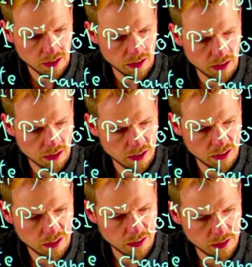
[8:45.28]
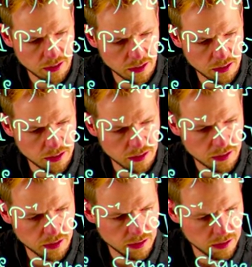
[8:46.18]

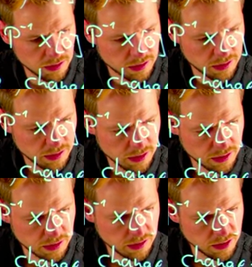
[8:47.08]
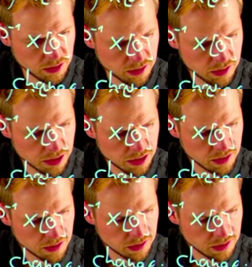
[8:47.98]

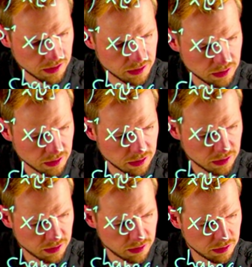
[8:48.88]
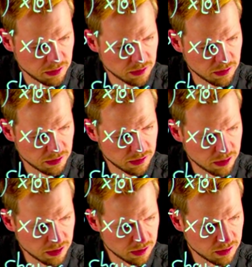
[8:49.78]

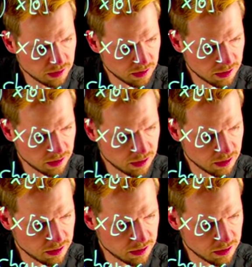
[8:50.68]
Nobody speaks.